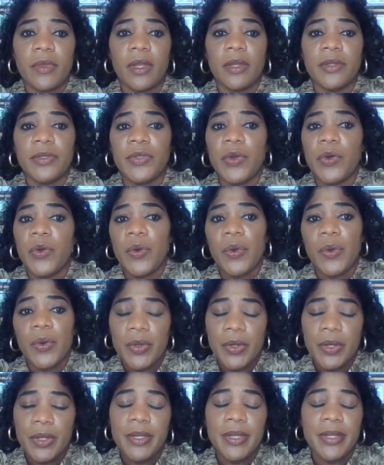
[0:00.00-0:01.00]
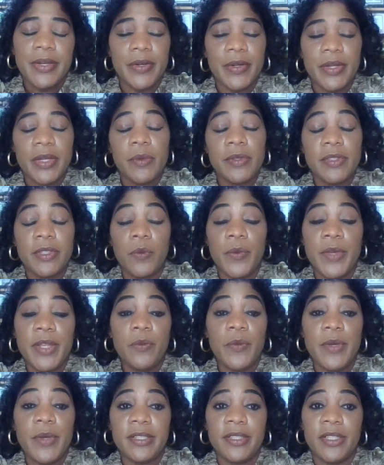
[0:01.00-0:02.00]
So, it was a
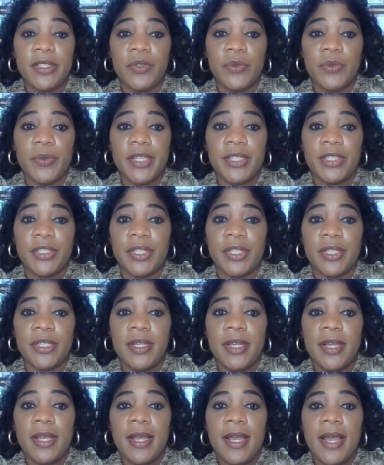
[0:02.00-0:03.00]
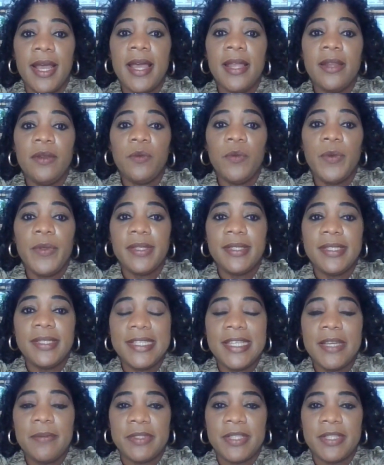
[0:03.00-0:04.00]
win-win situation. And with the
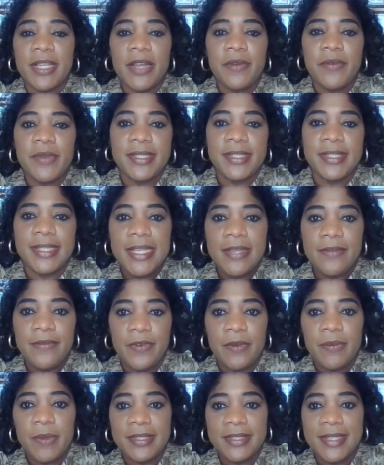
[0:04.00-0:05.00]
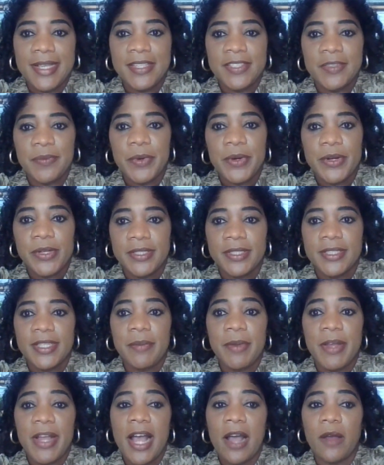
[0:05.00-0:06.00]
tips I received from the salesperson
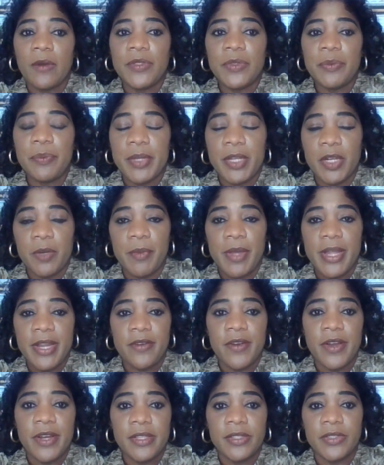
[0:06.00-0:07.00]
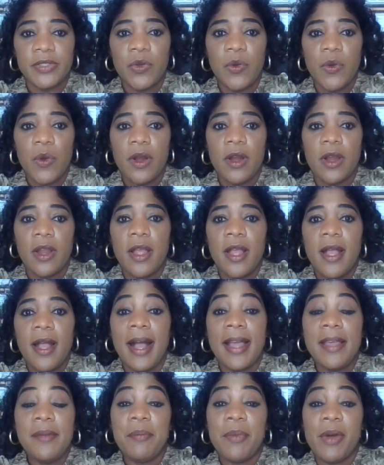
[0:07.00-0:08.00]
about how to build my credit score,
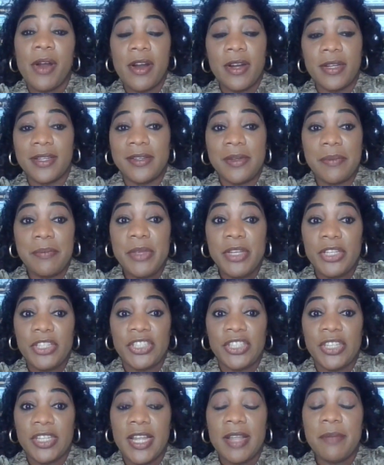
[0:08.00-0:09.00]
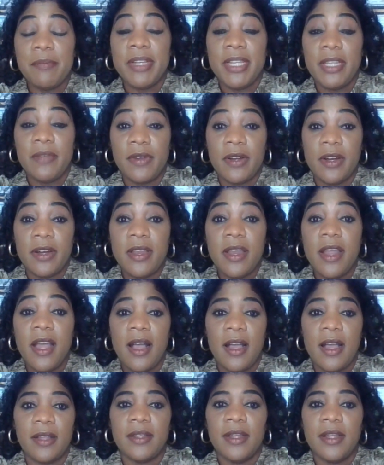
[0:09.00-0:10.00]
I embarked on a mission. And believe it or
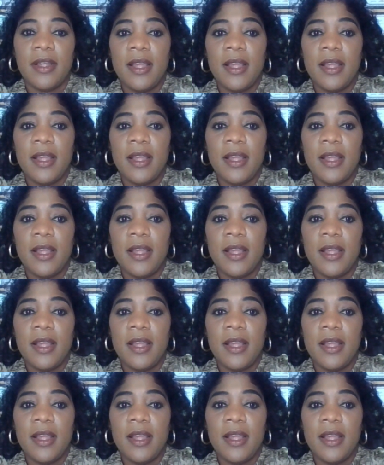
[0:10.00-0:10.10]
not,